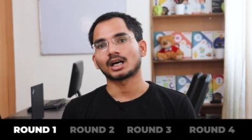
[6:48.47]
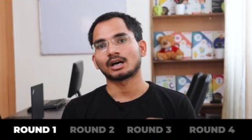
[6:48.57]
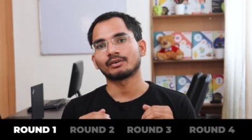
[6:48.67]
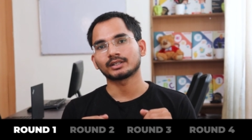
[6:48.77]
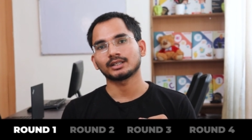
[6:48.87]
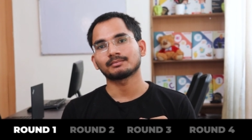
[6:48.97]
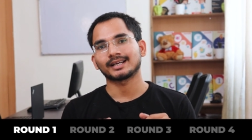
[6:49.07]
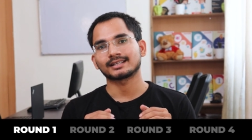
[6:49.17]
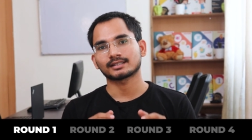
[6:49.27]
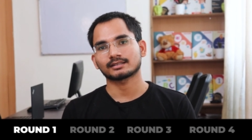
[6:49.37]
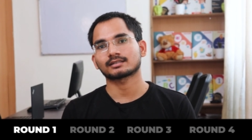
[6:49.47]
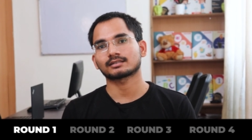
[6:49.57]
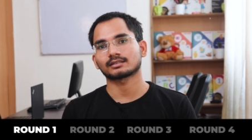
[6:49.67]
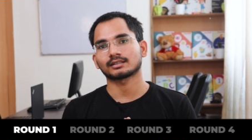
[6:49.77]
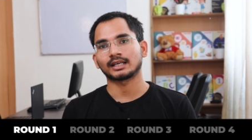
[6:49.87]
our team
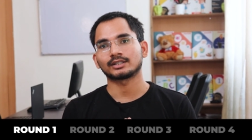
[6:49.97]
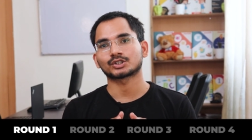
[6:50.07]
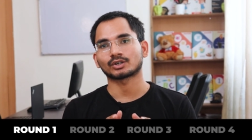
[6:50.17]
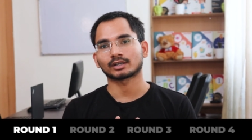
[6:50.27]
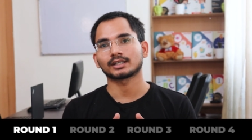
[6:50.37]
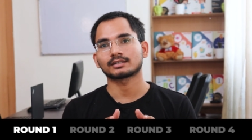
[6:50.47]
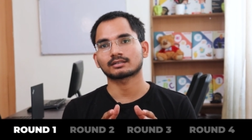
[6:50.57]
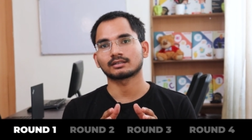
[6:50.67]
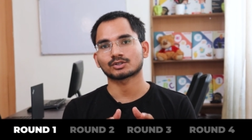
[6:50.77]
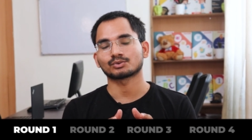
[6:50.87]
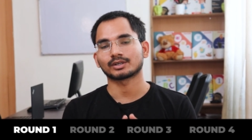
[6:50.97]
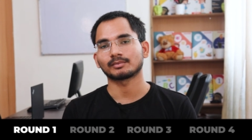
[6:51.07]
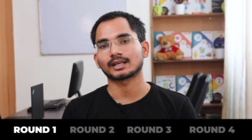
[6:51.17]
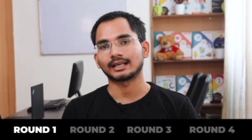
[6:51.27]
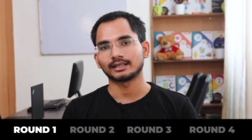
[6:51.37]
assess and shortlist the
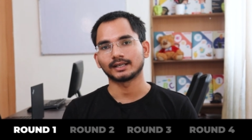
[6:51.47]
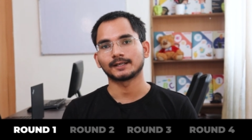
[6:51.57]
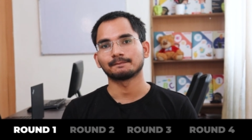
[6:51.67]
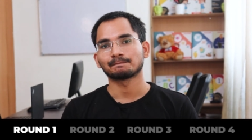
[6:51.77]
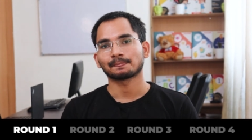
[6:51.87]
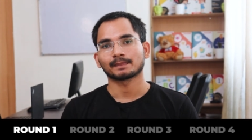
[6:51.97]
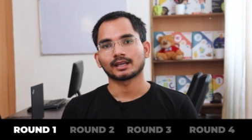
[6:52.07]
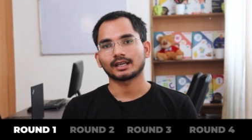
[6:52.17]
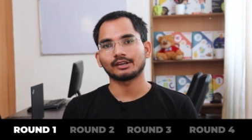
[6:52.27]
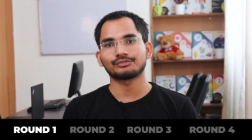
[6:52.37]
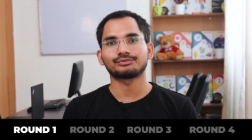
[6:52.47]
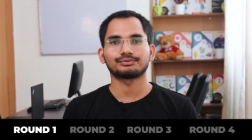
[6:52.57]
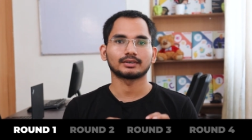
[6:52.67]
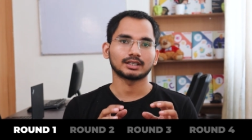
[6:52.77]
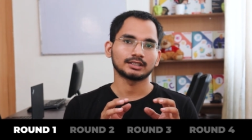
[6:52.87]
suitable candidate.
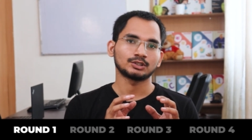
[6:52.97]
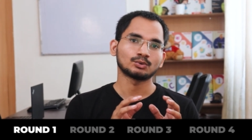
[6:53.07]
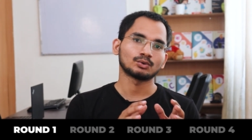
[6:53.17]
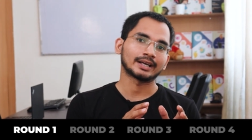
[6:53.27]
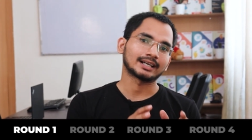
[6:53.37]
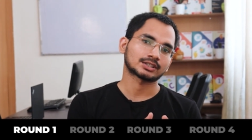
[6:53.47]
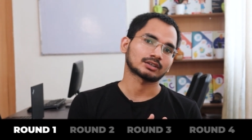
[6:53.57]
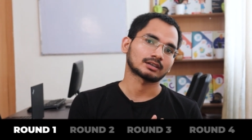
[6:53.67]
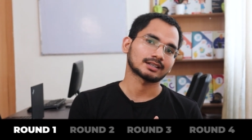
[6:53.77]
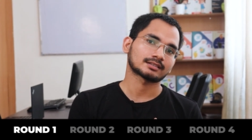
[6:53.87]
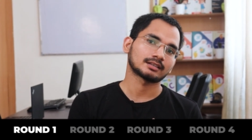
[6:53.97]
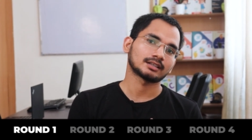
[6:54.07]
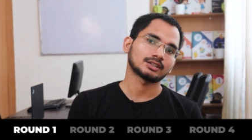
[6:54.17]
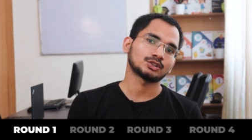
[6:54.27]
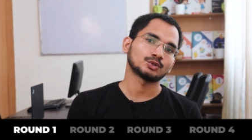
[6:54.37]
If you get
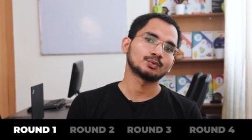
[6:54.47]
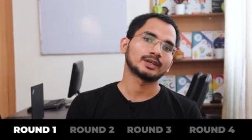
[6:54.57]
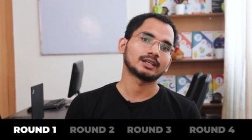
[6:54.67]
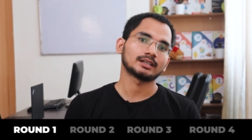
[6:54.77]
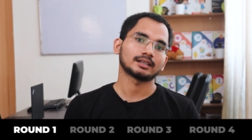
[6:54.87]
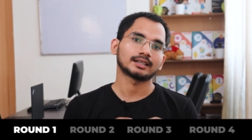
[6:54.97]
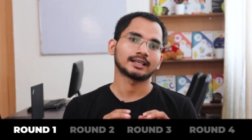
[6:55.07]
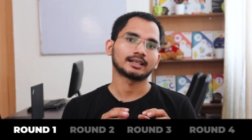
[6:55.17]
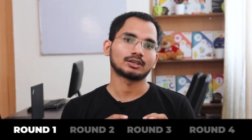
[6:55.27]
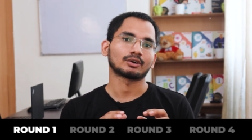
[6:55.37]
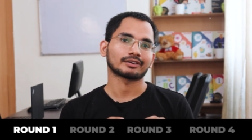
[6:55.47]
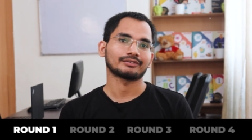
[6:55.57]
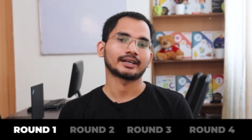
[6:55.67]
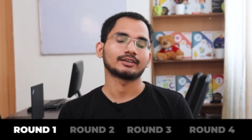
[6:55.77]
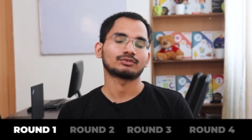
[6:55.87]
shortlisted, you will get
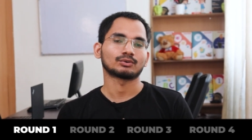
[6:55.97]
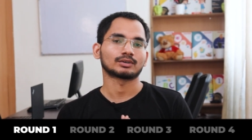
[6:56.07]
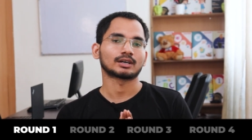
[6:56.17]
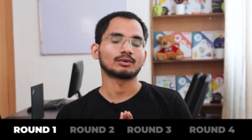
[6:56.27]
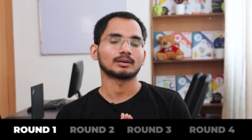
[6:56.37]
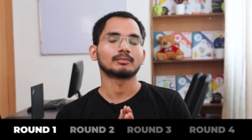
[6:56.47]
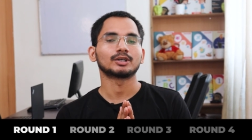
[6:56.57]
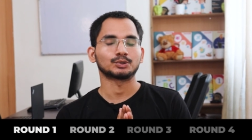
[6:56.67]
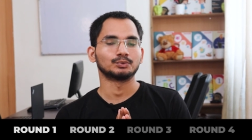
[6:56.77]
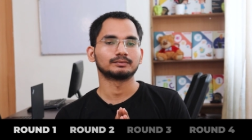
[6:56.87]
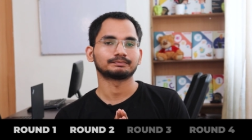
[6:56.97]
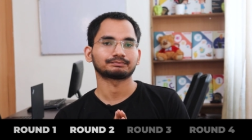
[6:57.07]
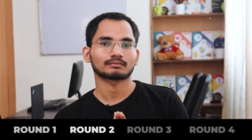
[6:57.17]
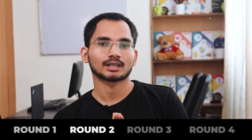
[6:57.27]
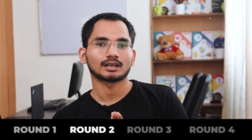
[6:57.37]
notified for round number 2.
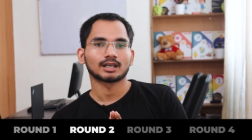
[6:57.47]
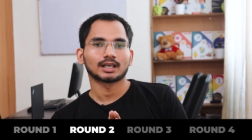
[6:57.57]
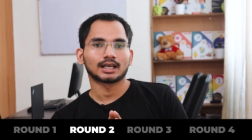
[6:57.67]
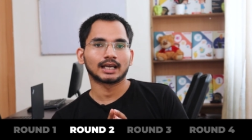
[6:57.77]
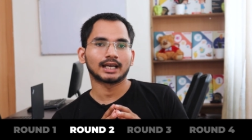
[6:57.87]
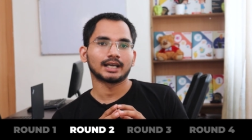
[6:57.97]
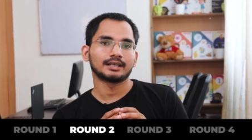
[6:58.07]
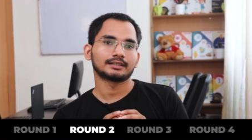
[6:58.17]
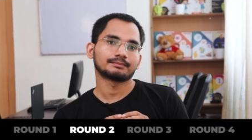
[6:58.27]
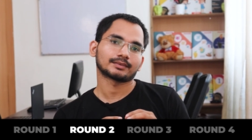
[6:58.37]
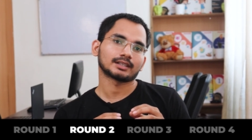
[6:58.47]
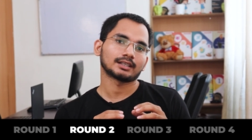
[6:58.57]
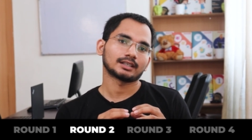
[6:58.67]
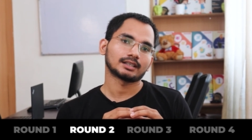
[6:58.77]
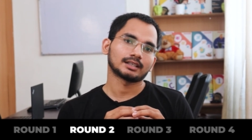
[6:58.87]
And
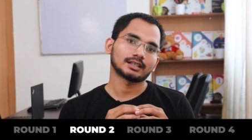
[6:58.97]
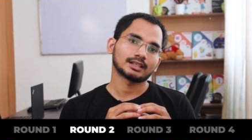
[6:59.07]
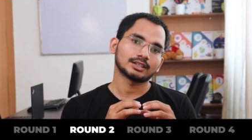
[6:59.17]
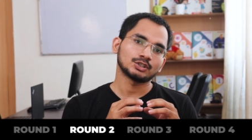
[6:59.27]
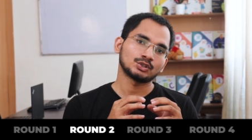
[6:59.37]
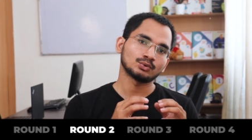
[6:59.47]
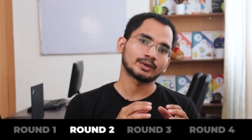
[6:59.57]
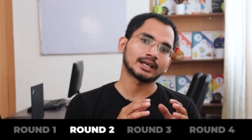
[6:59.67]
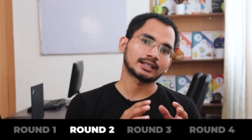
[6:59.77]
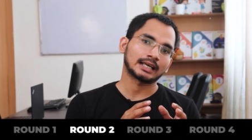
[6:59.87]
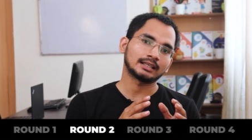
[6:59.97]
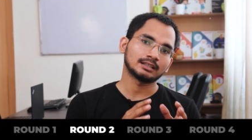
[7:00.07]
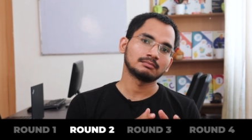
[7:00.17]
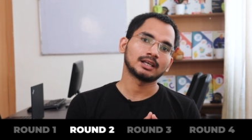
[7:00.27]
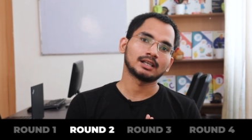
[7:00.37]
you get an
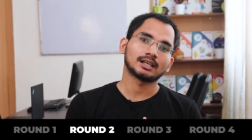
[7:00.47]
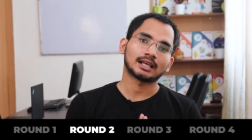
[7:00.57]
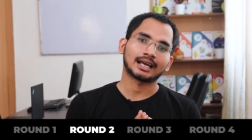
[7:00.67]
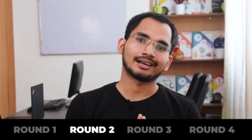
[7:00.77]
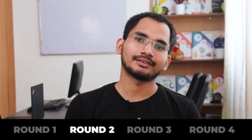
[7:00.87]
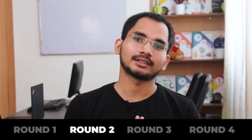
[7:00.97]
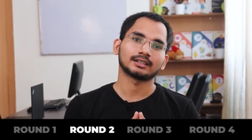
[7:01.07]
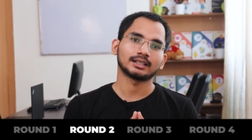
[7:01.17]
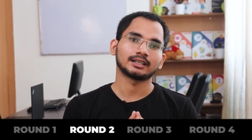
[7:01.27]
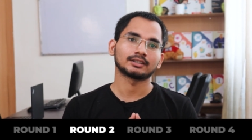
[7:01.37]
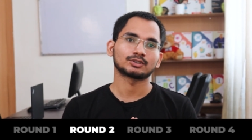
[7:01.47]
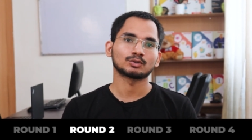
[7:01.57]
email having the link